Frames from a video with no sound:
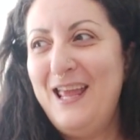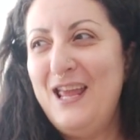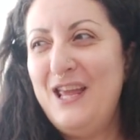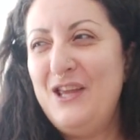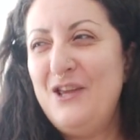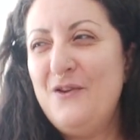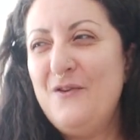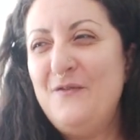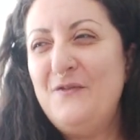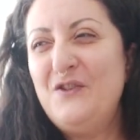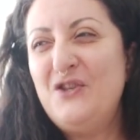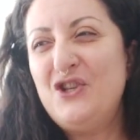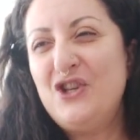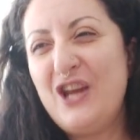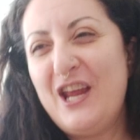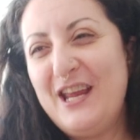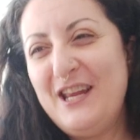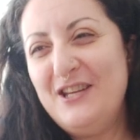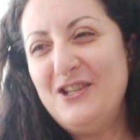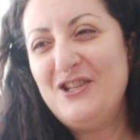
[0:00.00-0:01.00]
you've
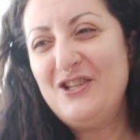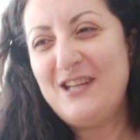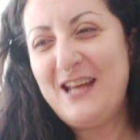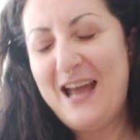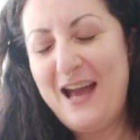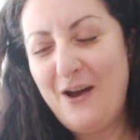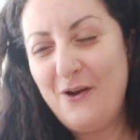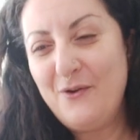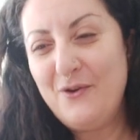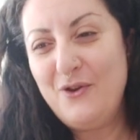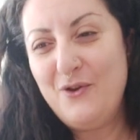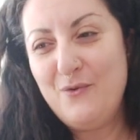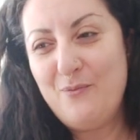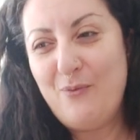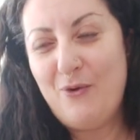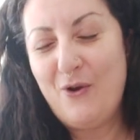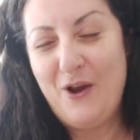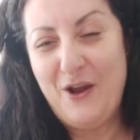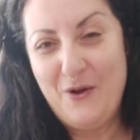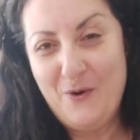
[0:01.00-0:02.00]
changed how you
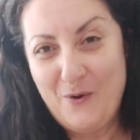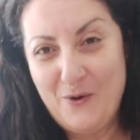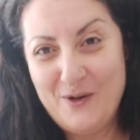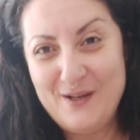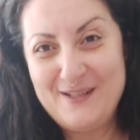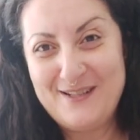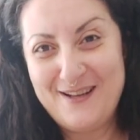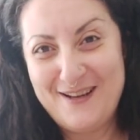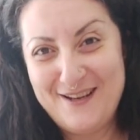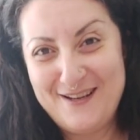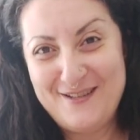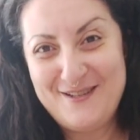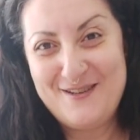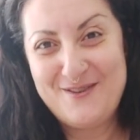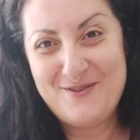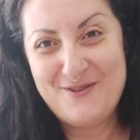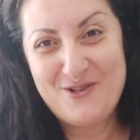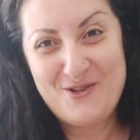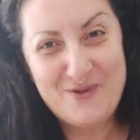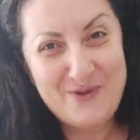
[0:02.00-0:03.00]
prioritize
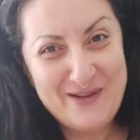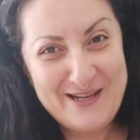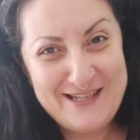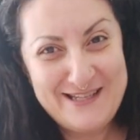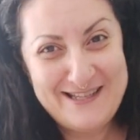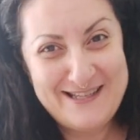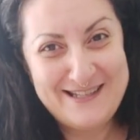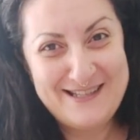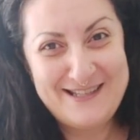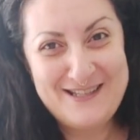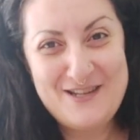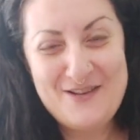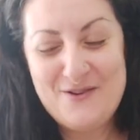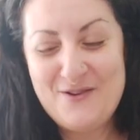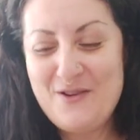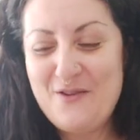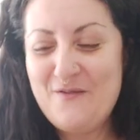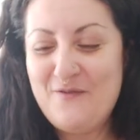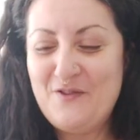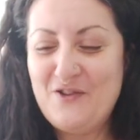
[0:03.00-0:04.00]
your choices.
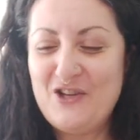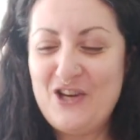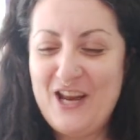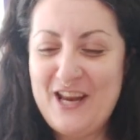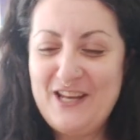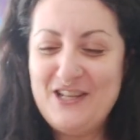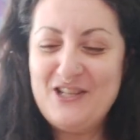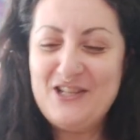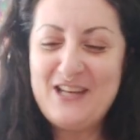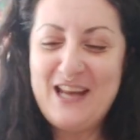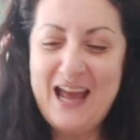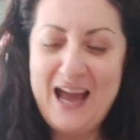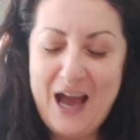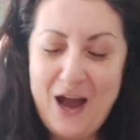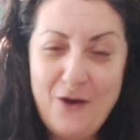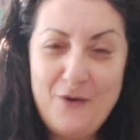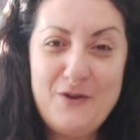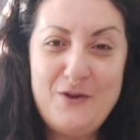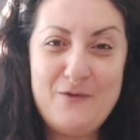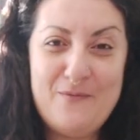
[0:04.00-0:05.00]
You've changed
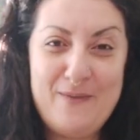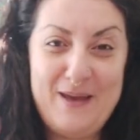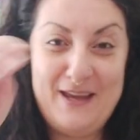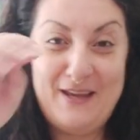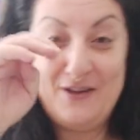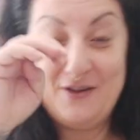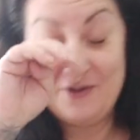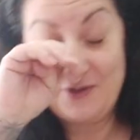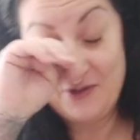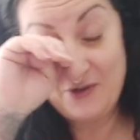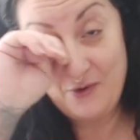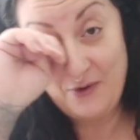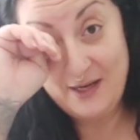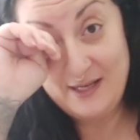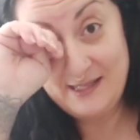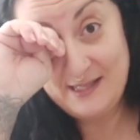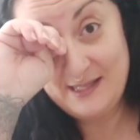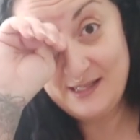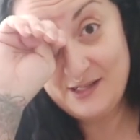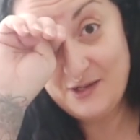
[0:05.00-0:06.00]
how you make your
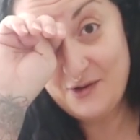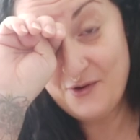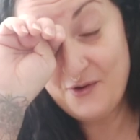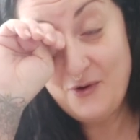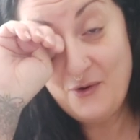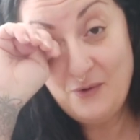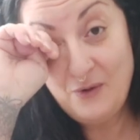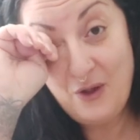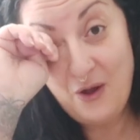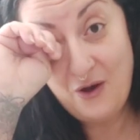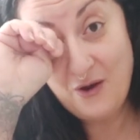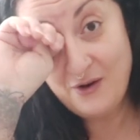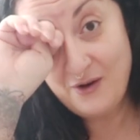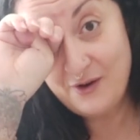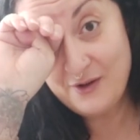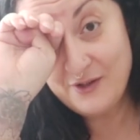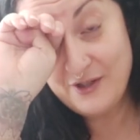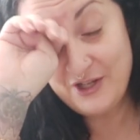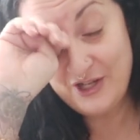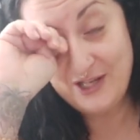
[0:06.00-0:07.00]
choices. You're no
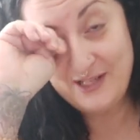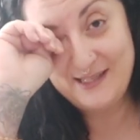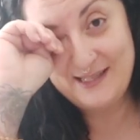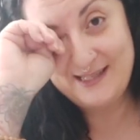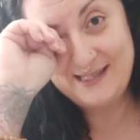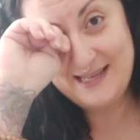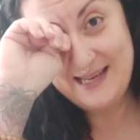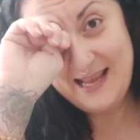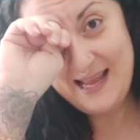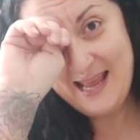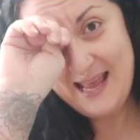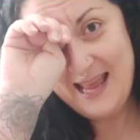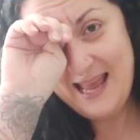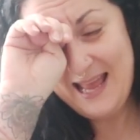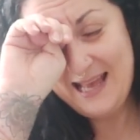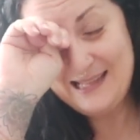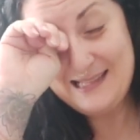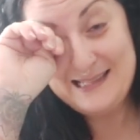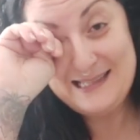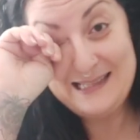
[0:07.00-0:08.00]
longer just
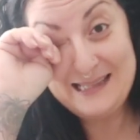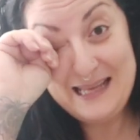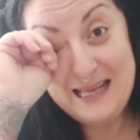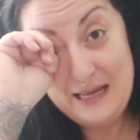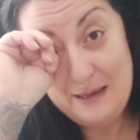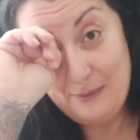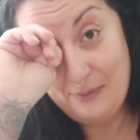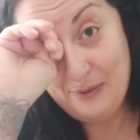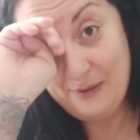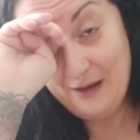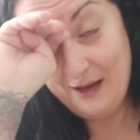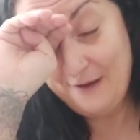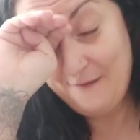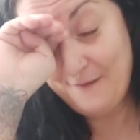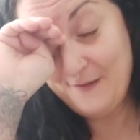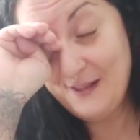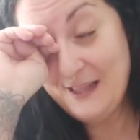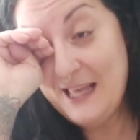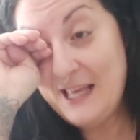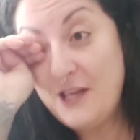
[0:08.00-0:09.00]
asleep. I
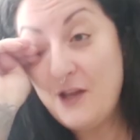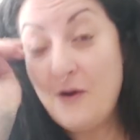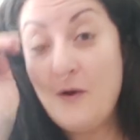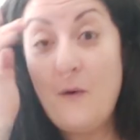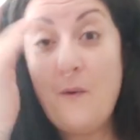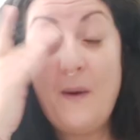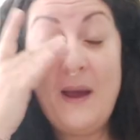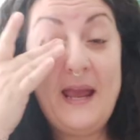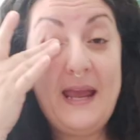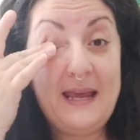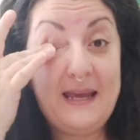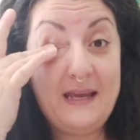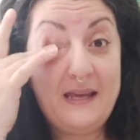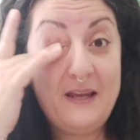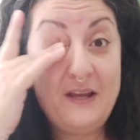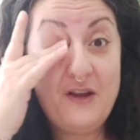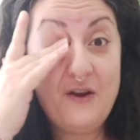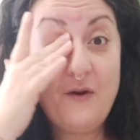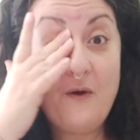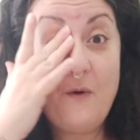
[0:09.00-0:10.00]
feel like you're awake.
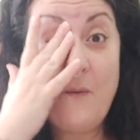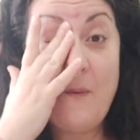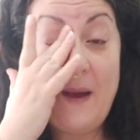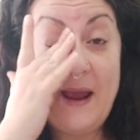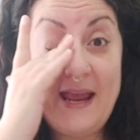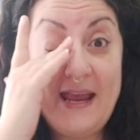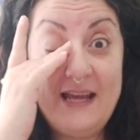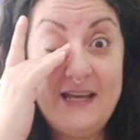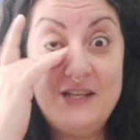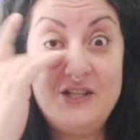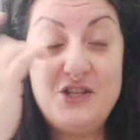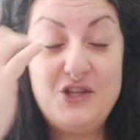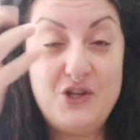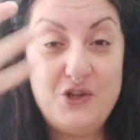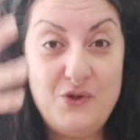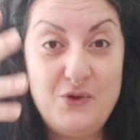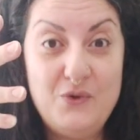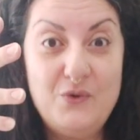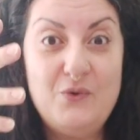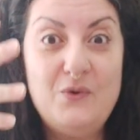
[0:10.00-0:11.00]
You're awake
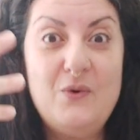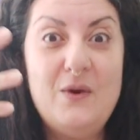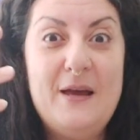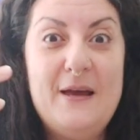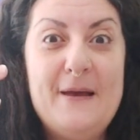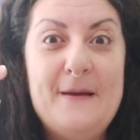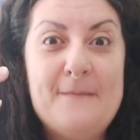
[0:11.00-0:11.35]
to